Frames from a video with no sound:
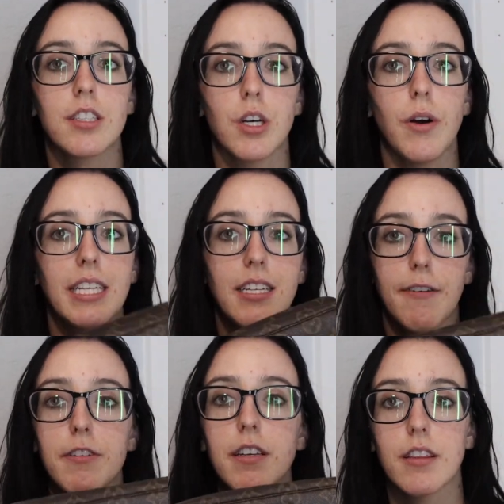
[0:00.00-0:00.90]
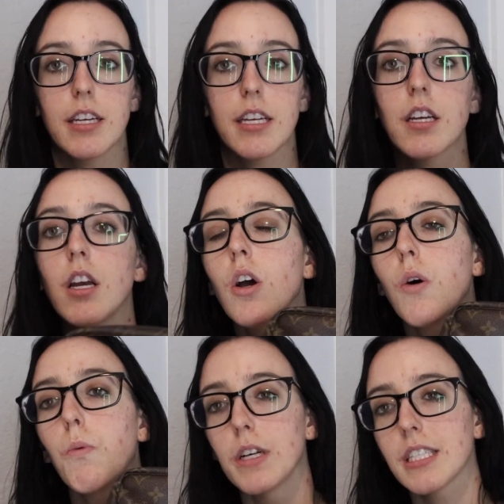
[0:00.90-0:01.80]
So I definitely think
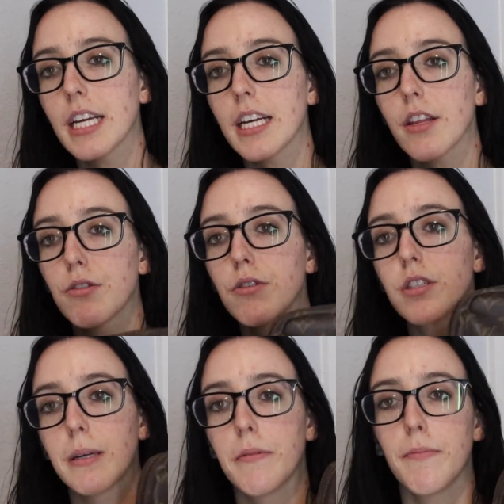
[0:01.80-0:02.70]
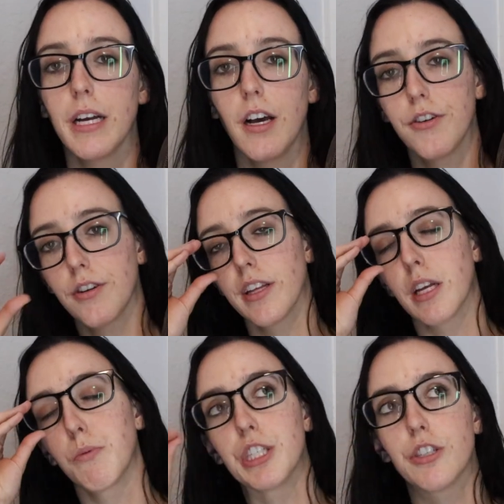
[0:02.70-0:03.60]
once I get through some of my other
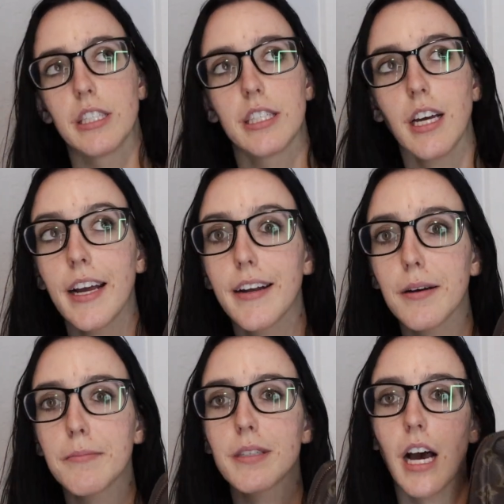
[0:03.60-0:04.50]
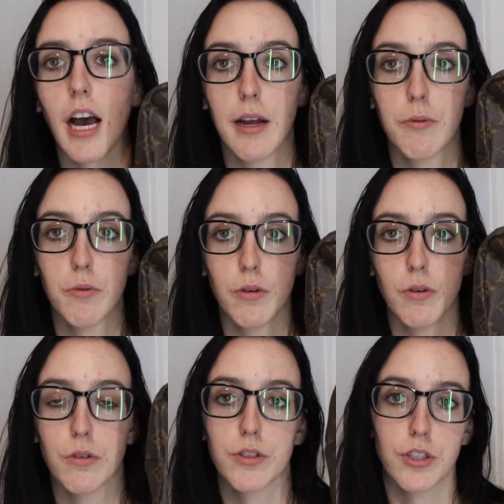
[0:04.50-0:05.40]
like wish list items, I
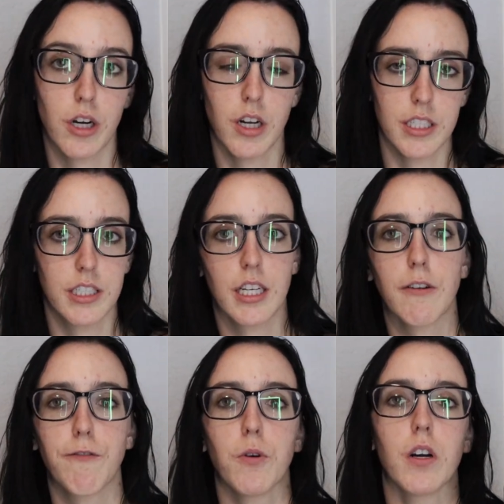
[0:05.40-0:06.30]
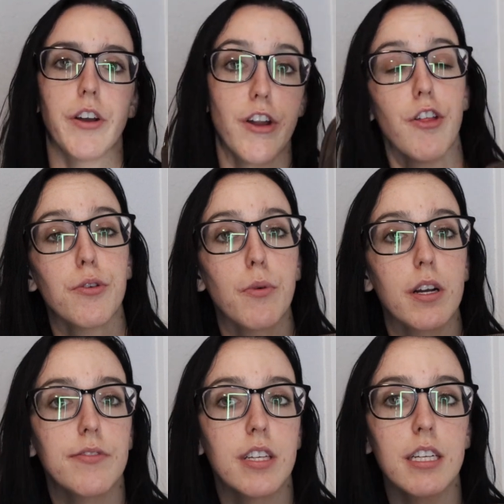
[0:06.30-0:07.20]
will start hunting for another one
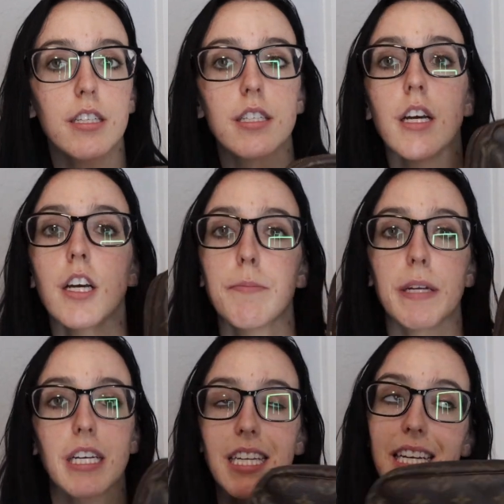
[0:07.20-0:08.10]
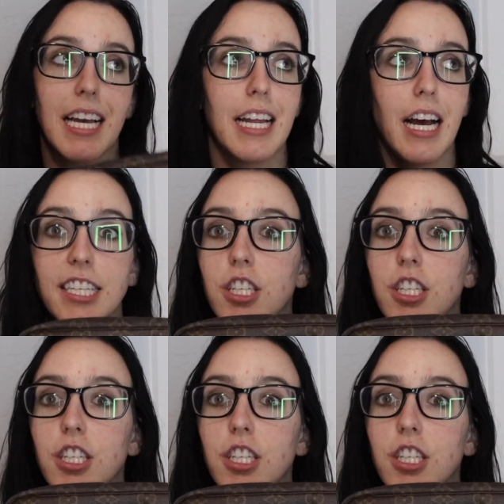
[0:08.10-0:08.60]
of these because again,